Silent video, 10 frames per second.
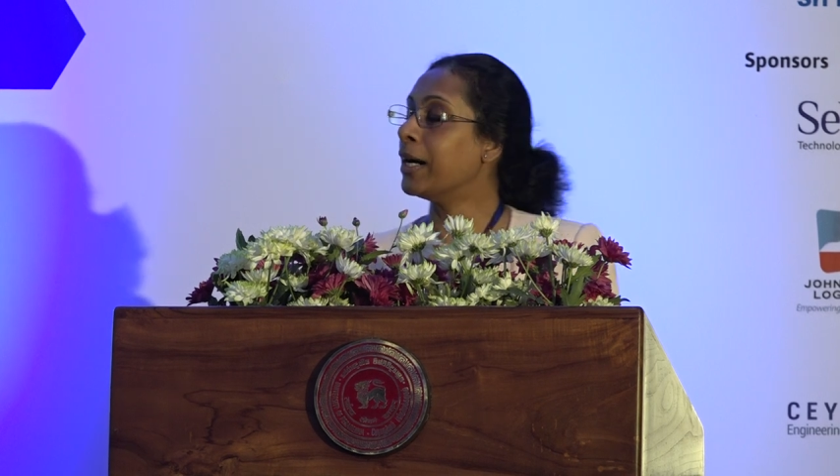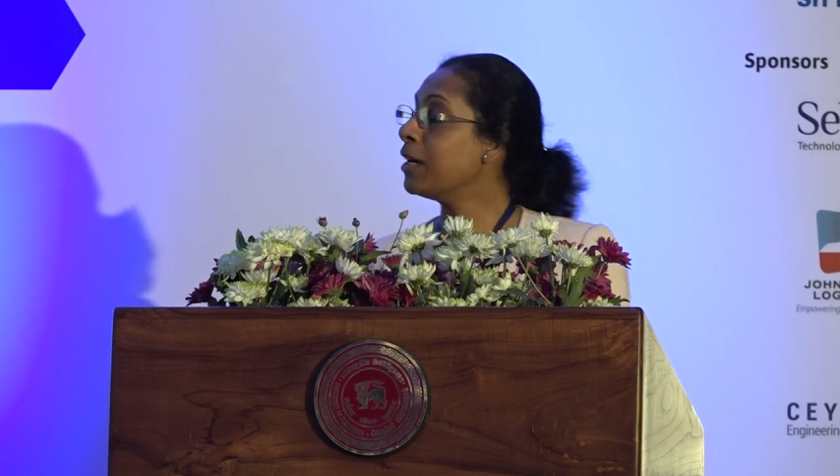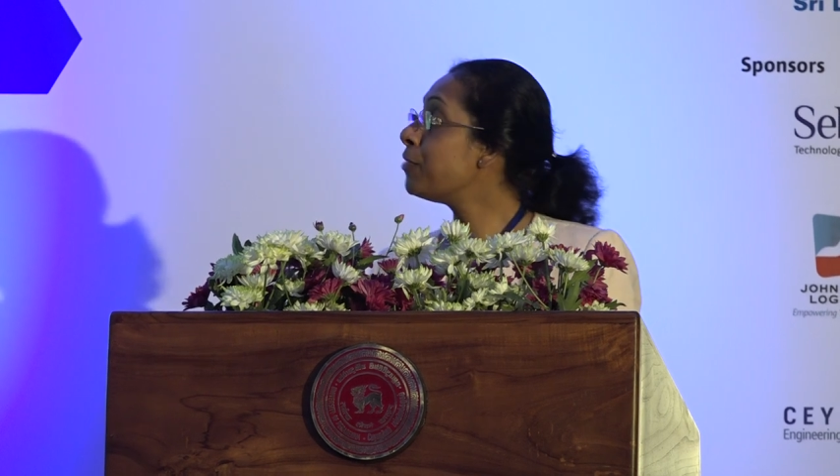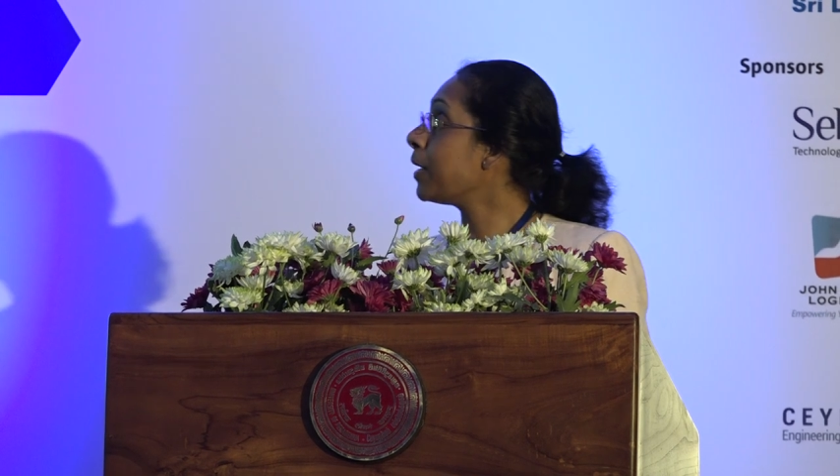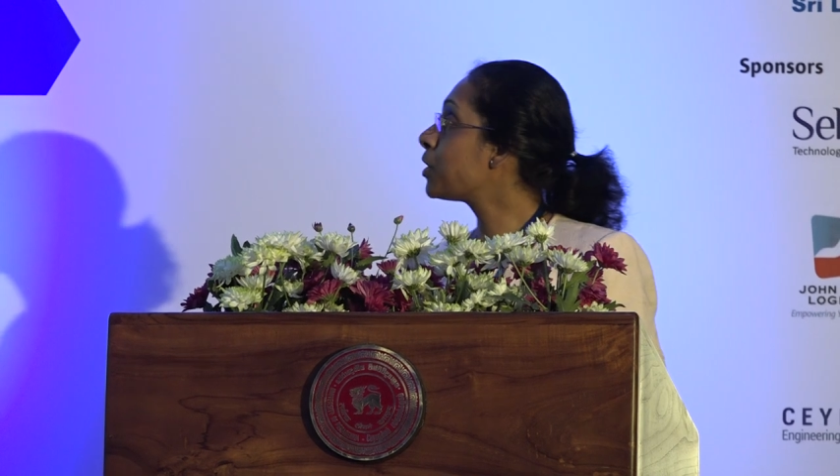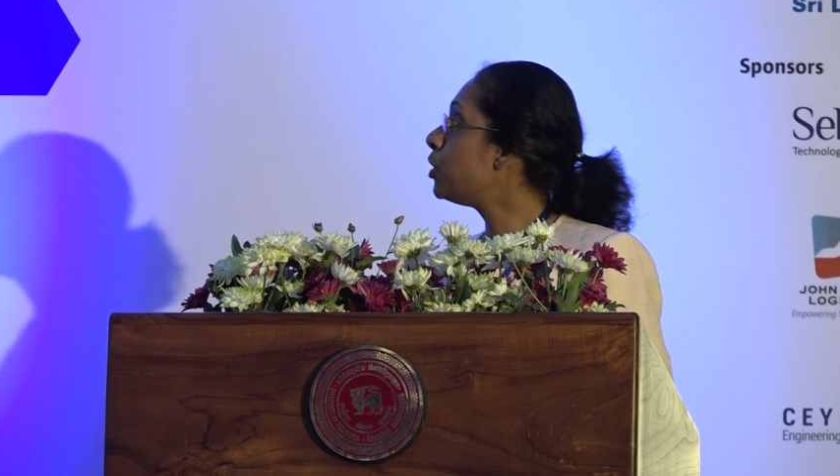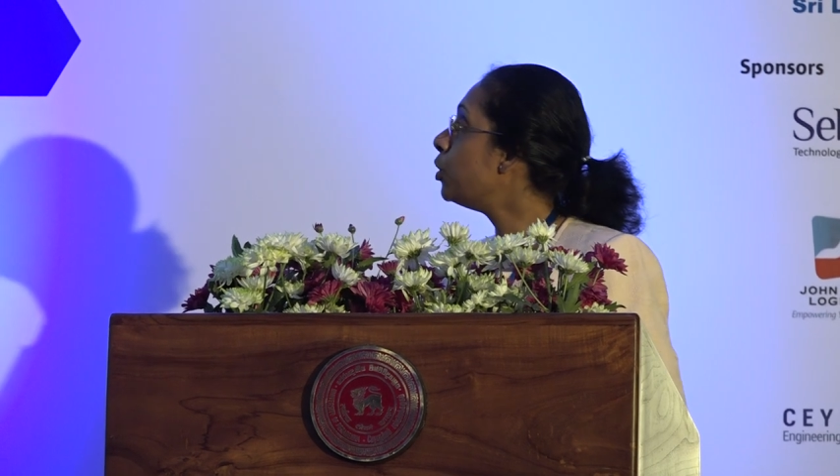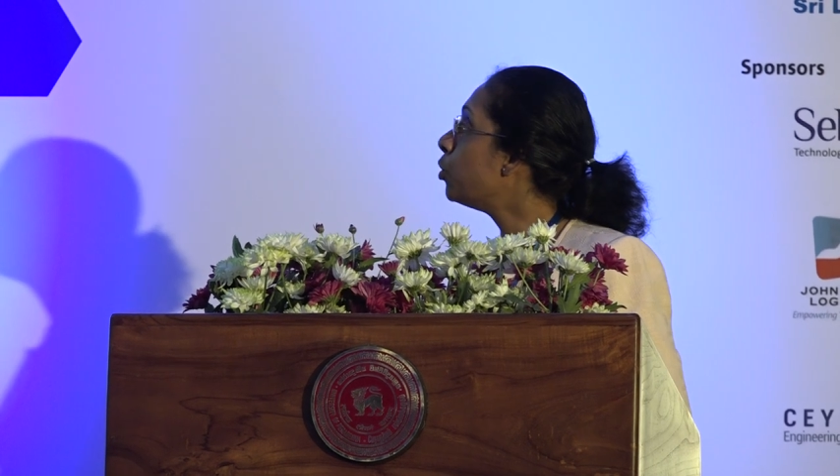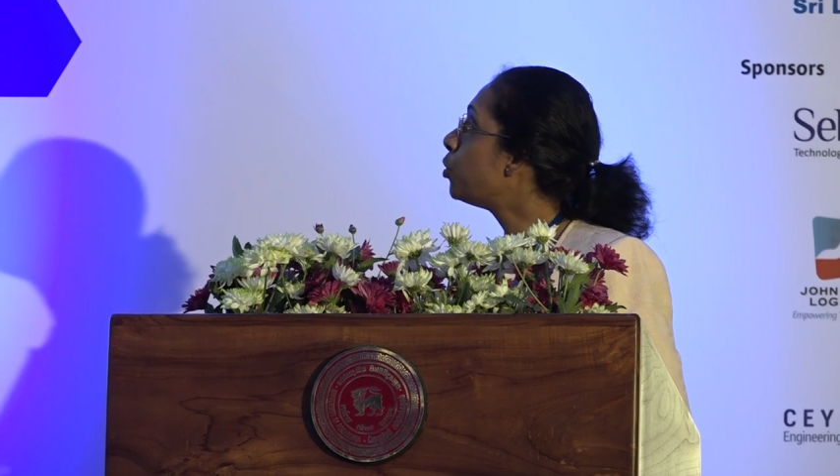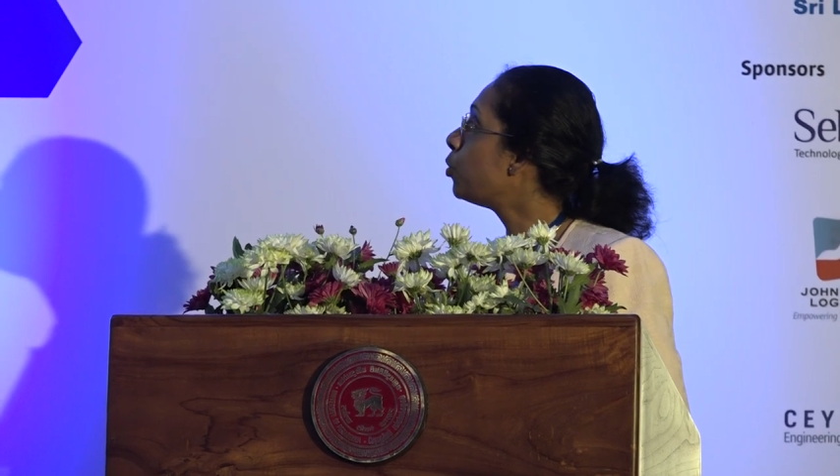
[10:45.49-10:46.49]
effects
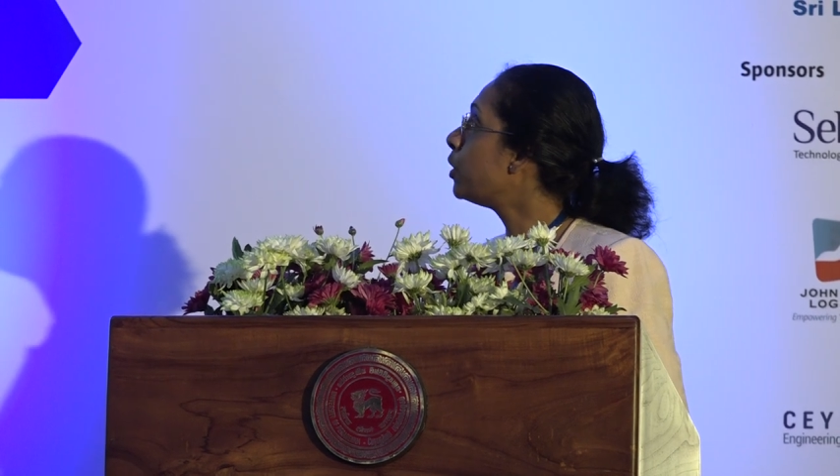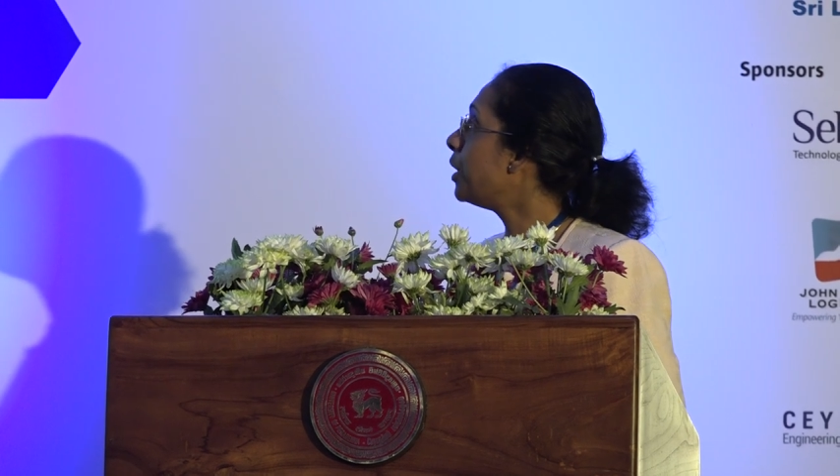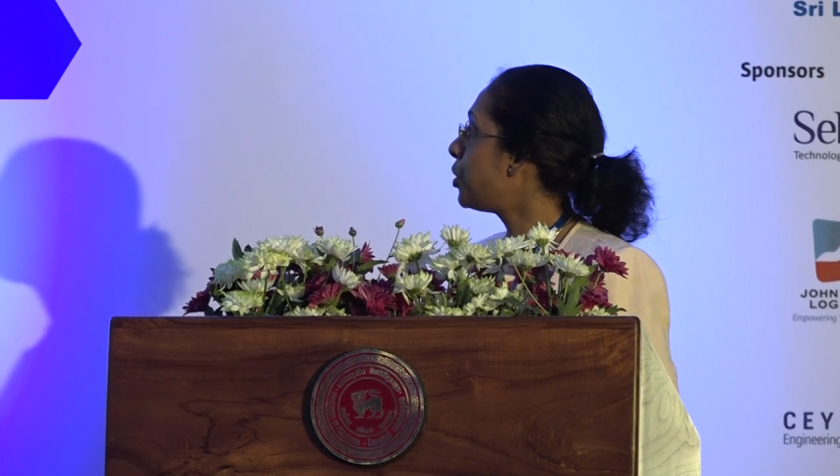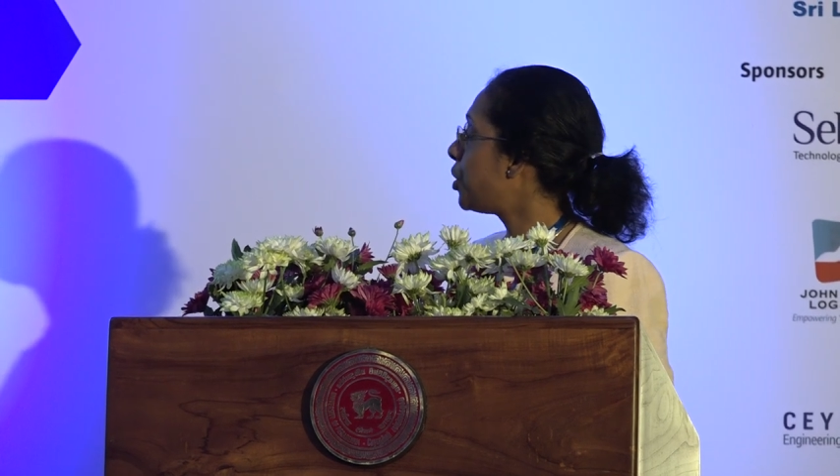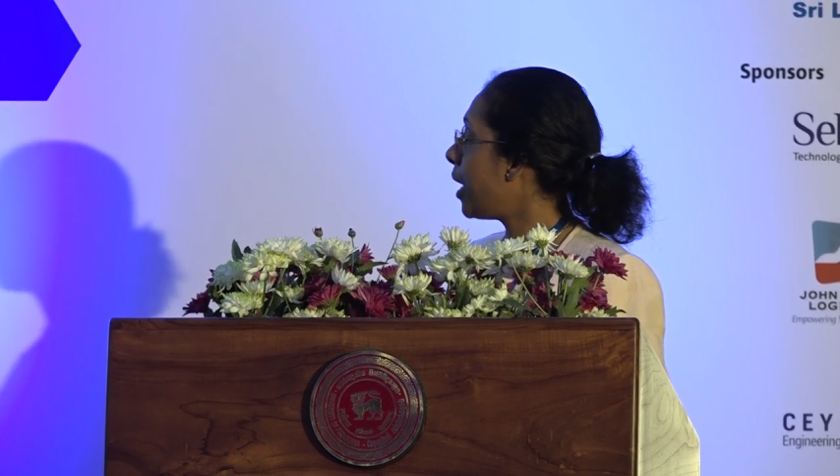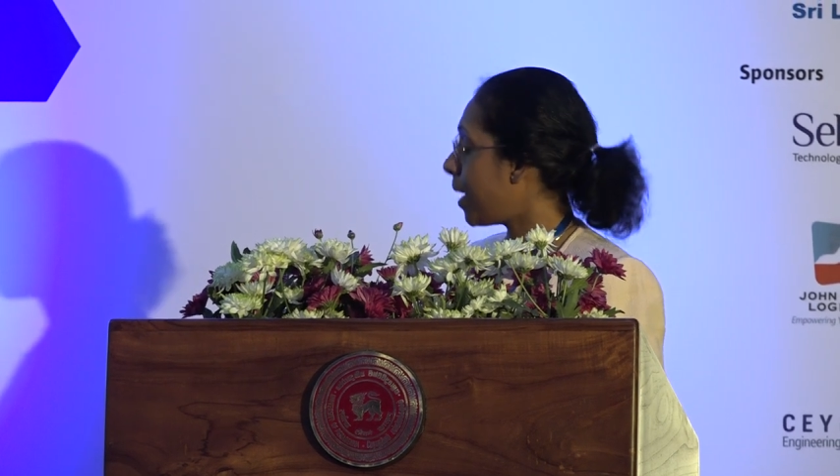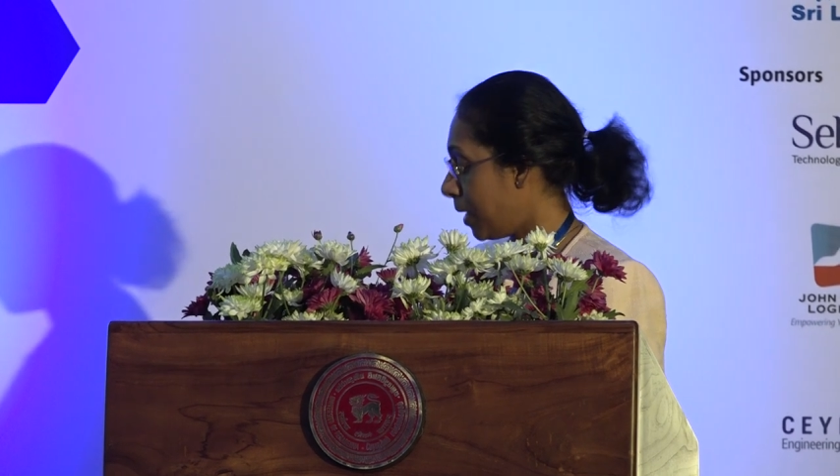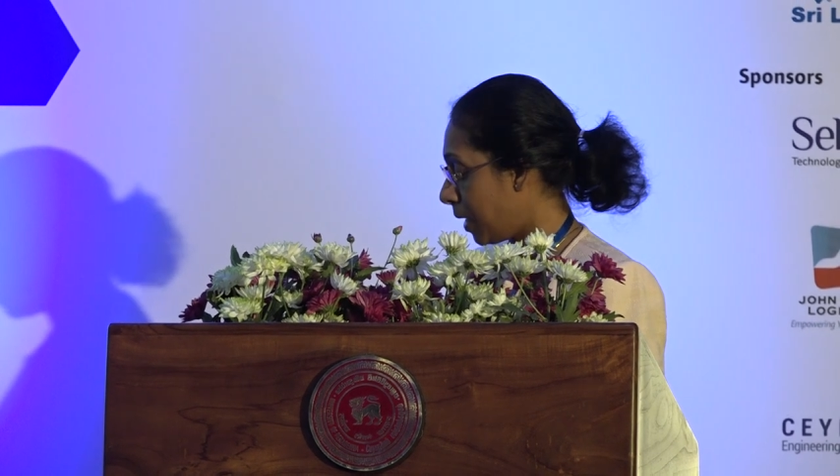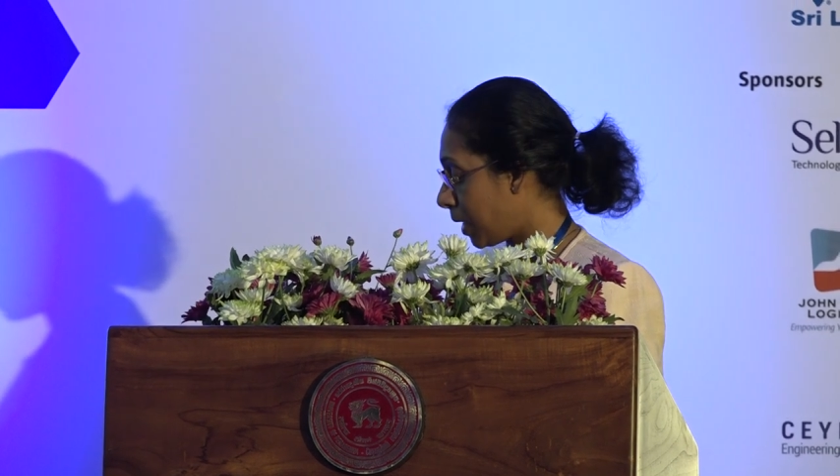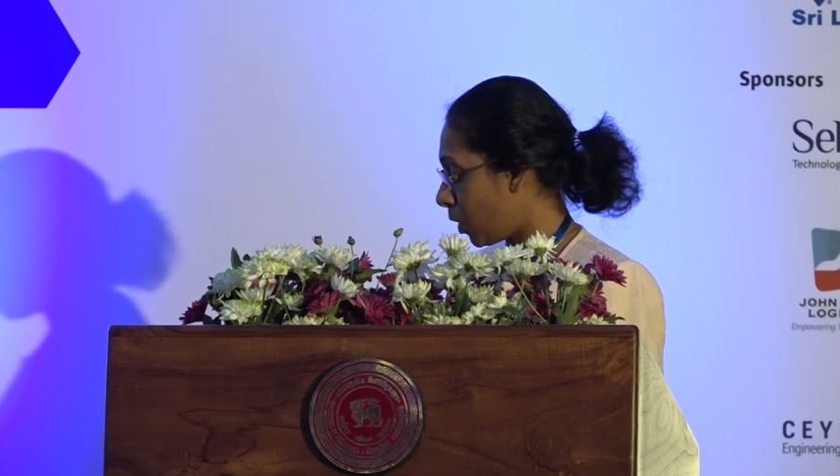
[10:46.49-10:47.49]
due to this sharing